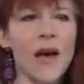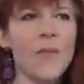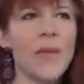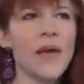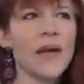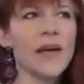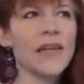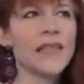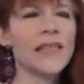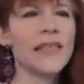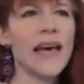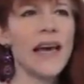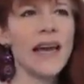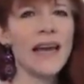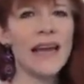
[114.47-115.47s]
Because
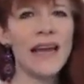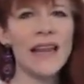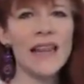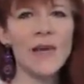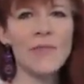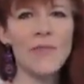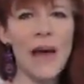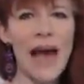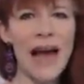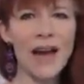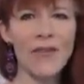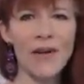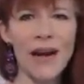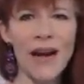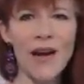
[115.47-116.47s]
then in the
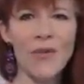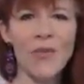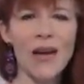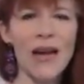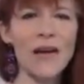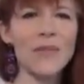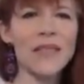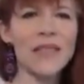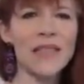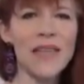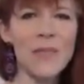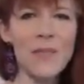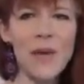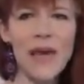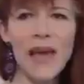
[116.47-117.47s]
background, when I'm
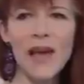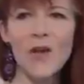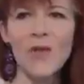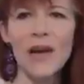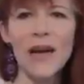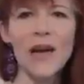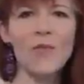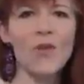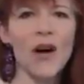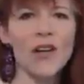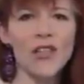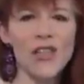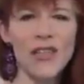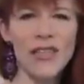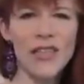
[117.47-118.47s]
sleeping, when I'm
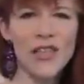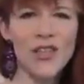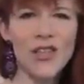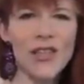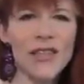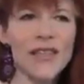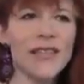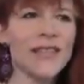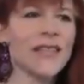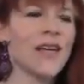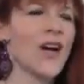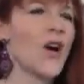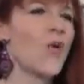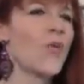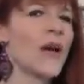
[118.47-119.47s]
washing dishes,
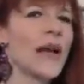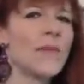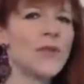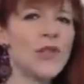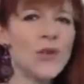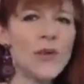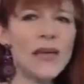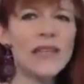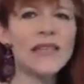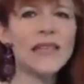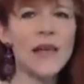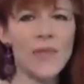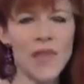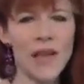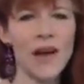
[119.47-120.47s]
when I'm doing
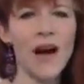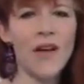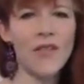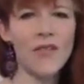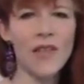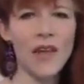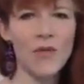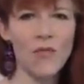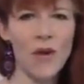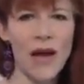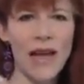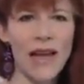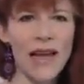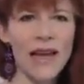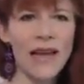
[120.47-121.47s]
something other than
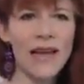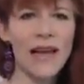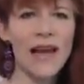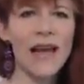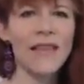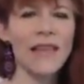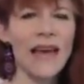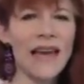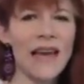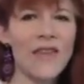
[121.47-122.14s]
writing, that